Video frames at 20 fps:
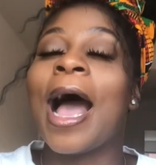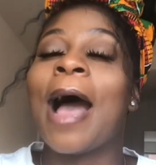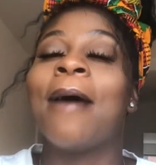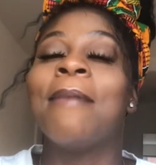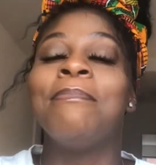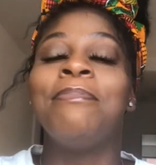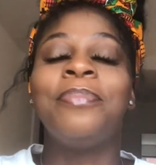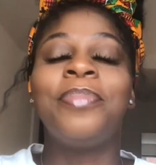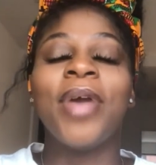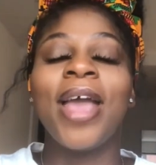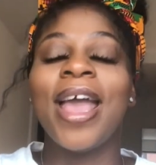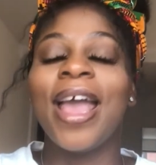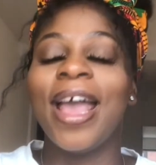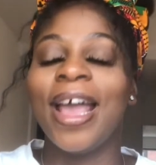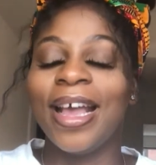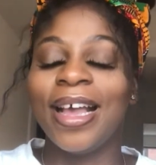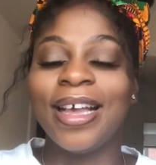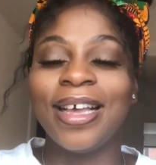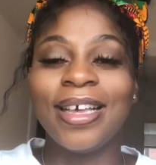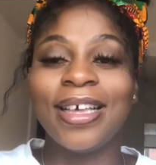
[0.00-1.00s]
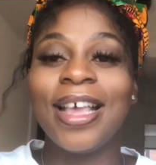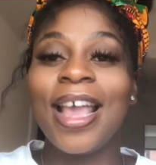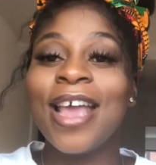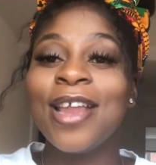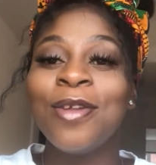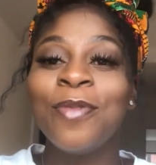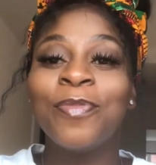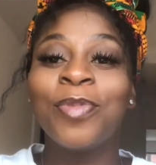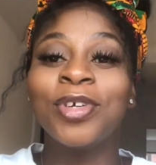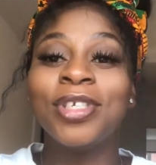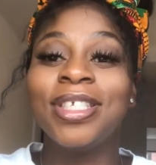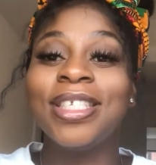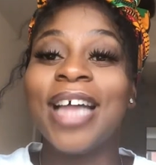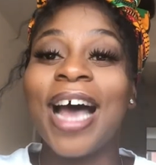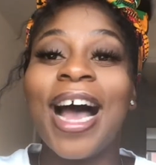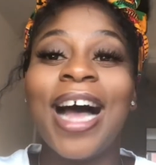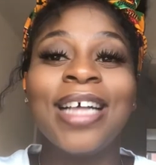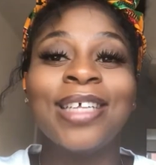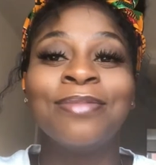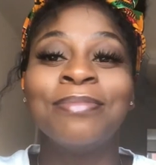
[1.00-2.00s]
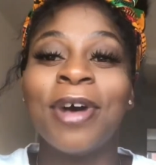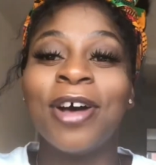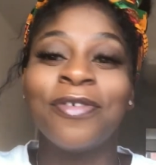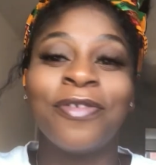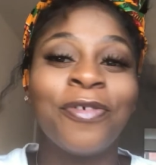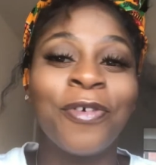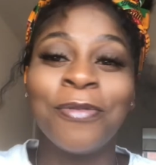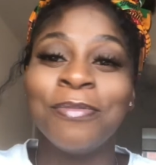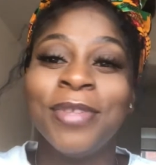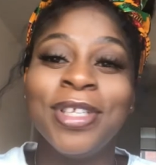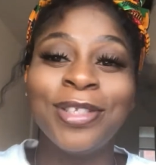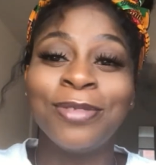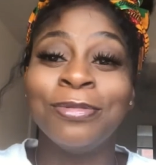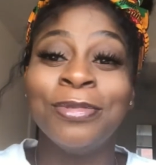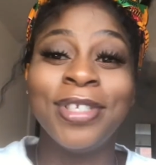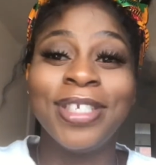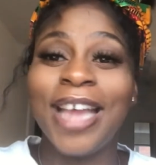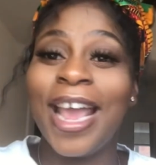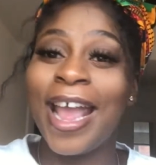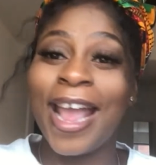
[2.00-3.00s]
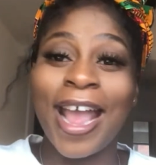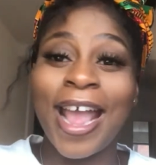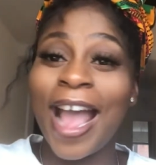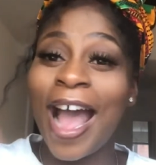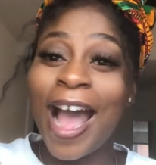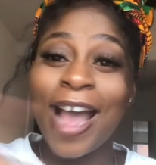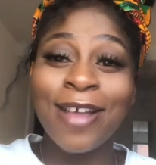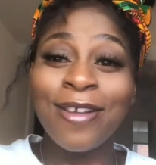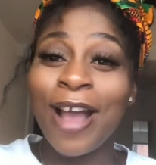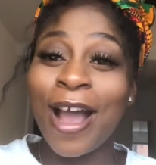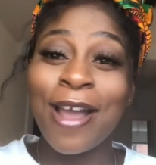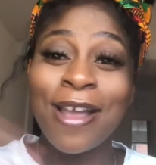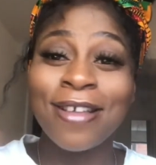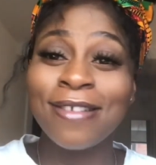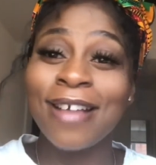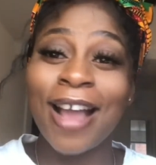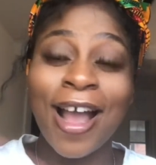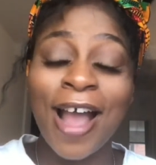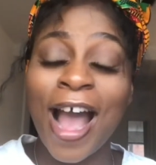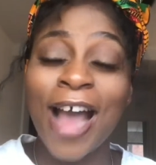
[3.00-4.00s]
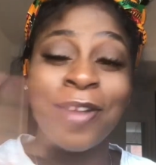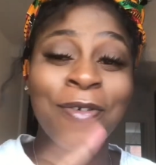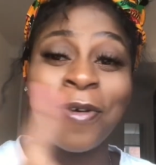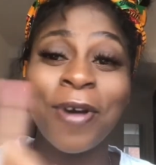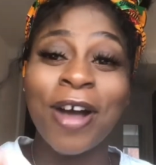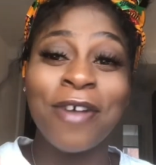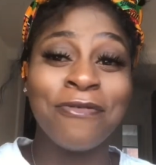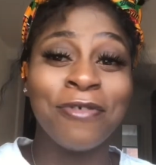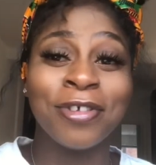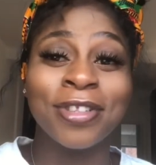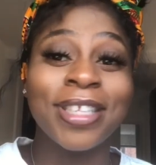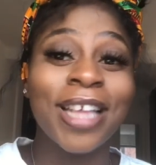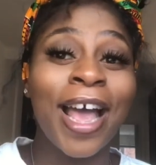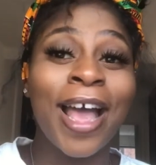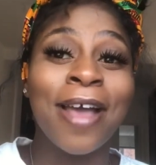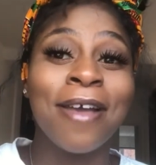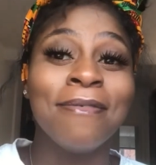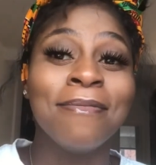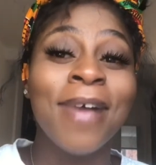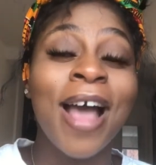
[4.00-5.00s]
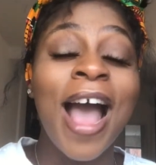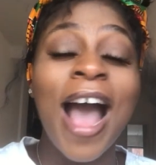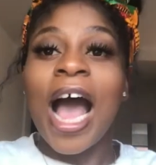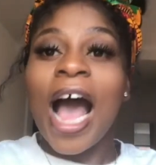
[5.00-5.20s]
I beg anybody that has mouth for me today. I don't have your time.